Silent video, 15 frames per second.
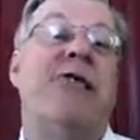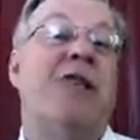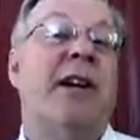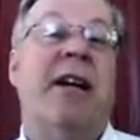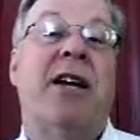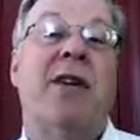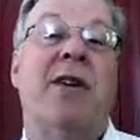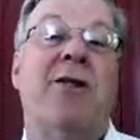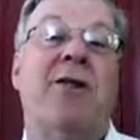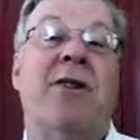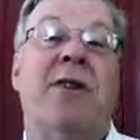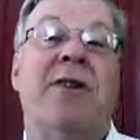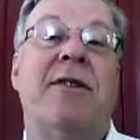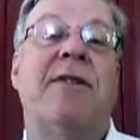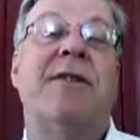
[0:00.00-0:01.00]
your second
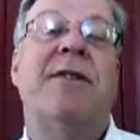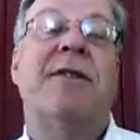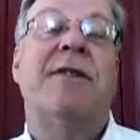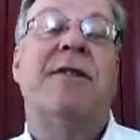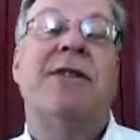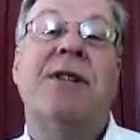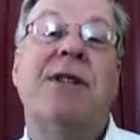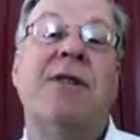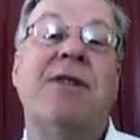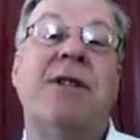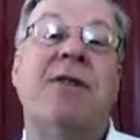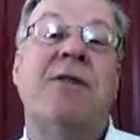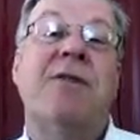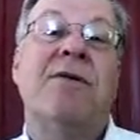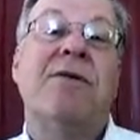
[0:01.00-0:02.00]
unit 60
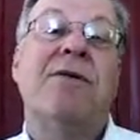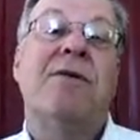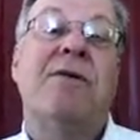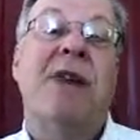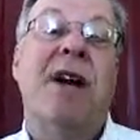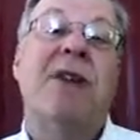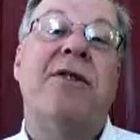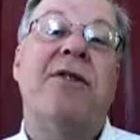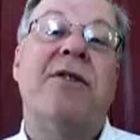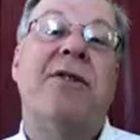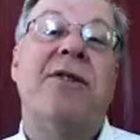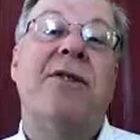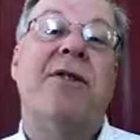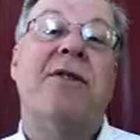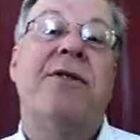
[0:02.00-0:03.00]
utils, and your
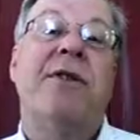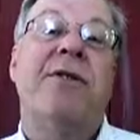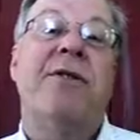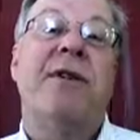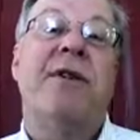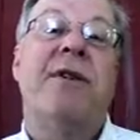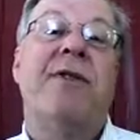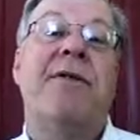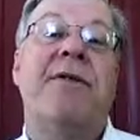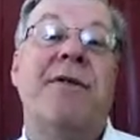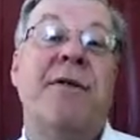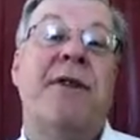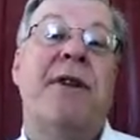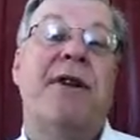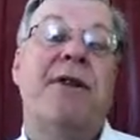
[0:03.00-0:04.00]
third unit
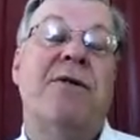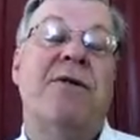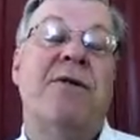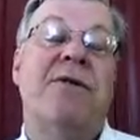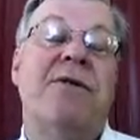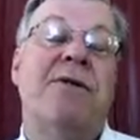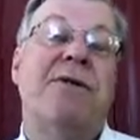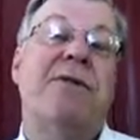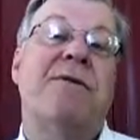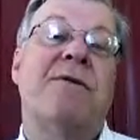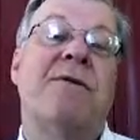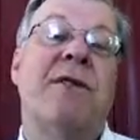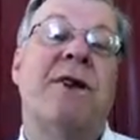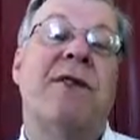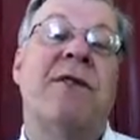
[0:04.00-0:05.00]
30 utils.
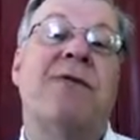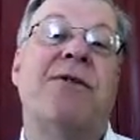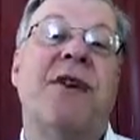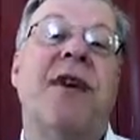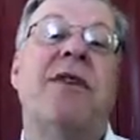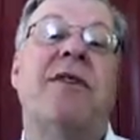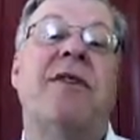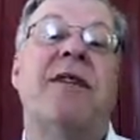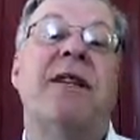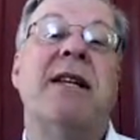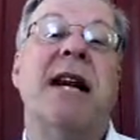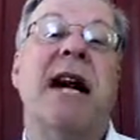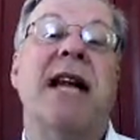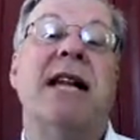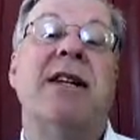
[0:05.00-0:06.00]
Well, there's
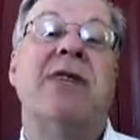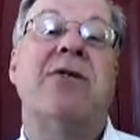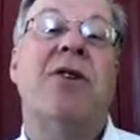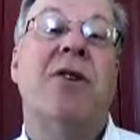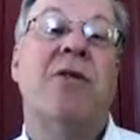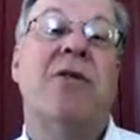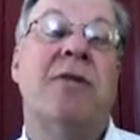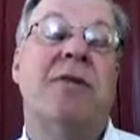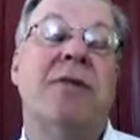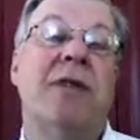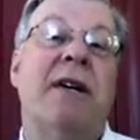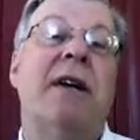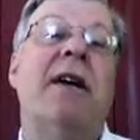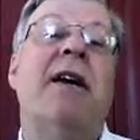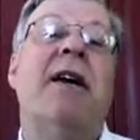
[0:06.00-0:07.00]
190 total,
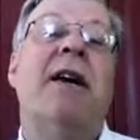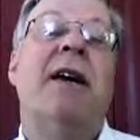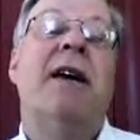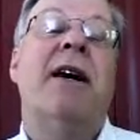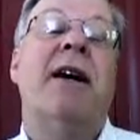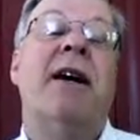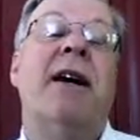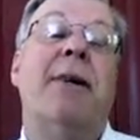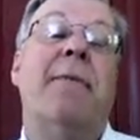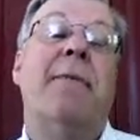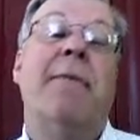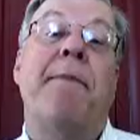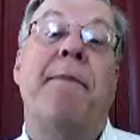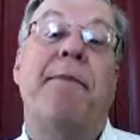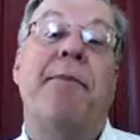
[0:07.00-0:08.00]

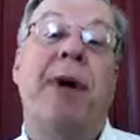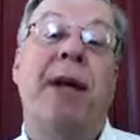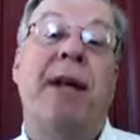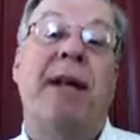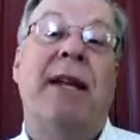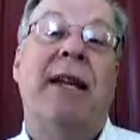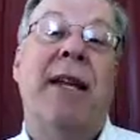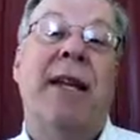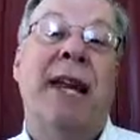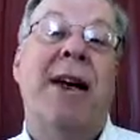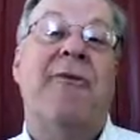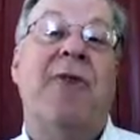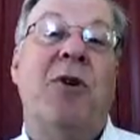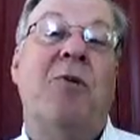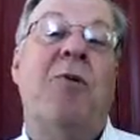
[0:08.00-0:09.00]
but
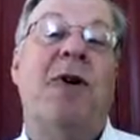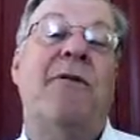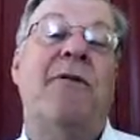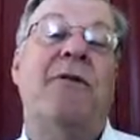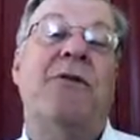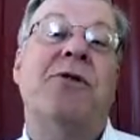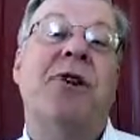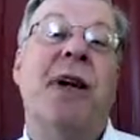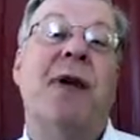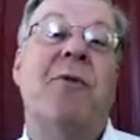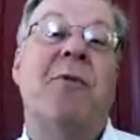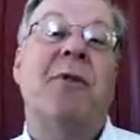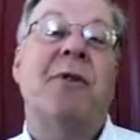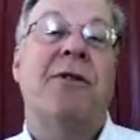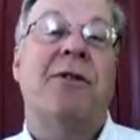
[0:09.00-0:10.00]
every one of those
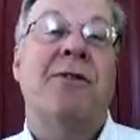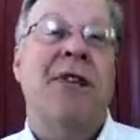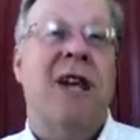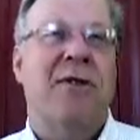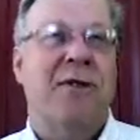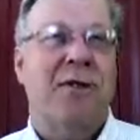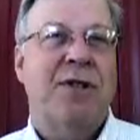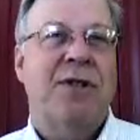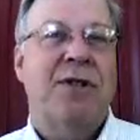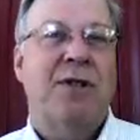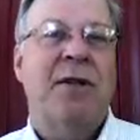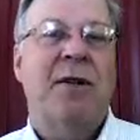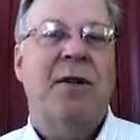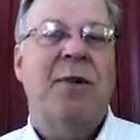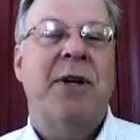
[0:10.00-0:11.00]
hamburgers gave you just a
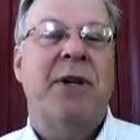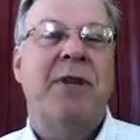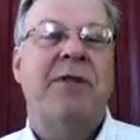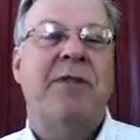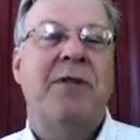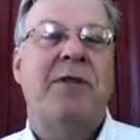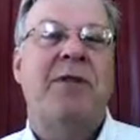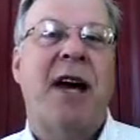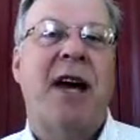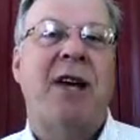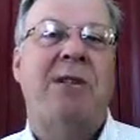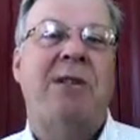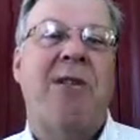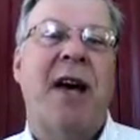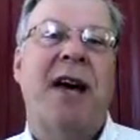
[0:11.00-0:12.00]
little bit different
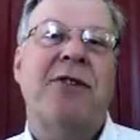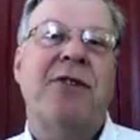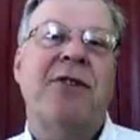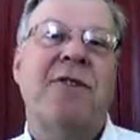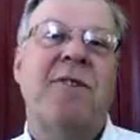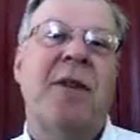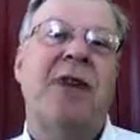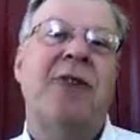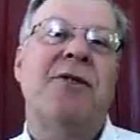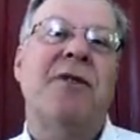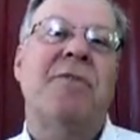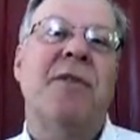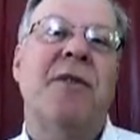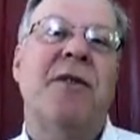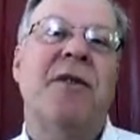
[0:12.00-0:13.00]
satisfaction based
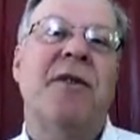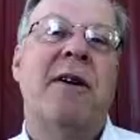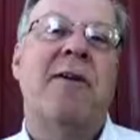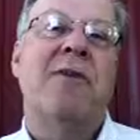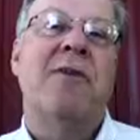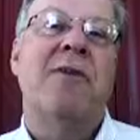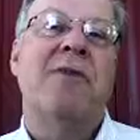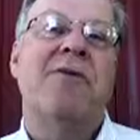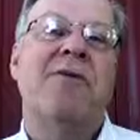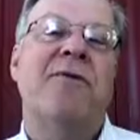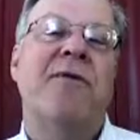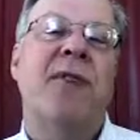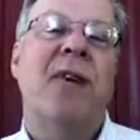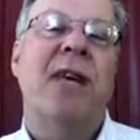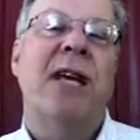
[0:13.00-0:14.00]
upon the number that you've
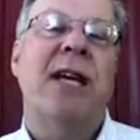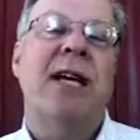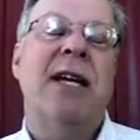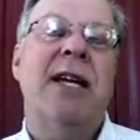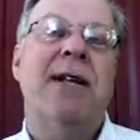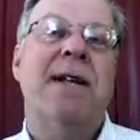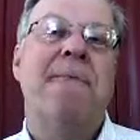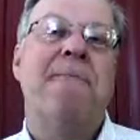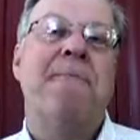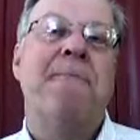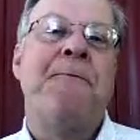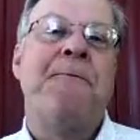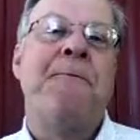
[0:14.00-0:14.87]
already eaten.